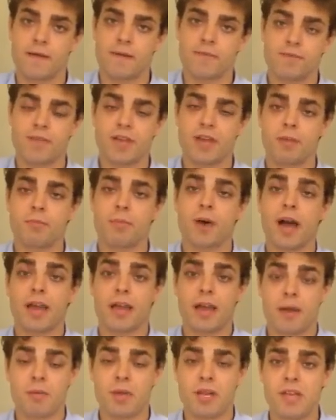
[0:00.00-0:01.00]

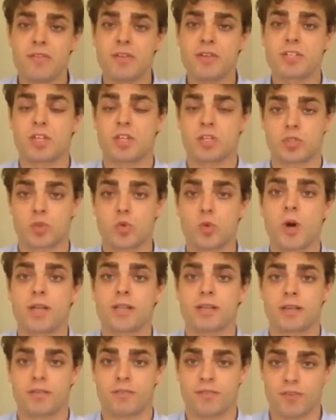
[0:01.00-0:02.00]
nearby, I believe it's
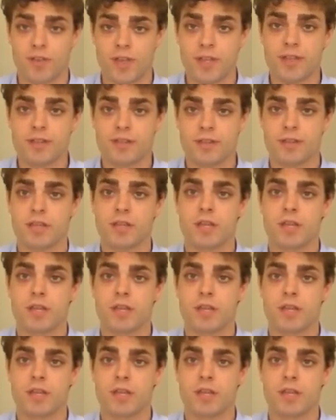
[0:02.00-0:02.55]
200 feet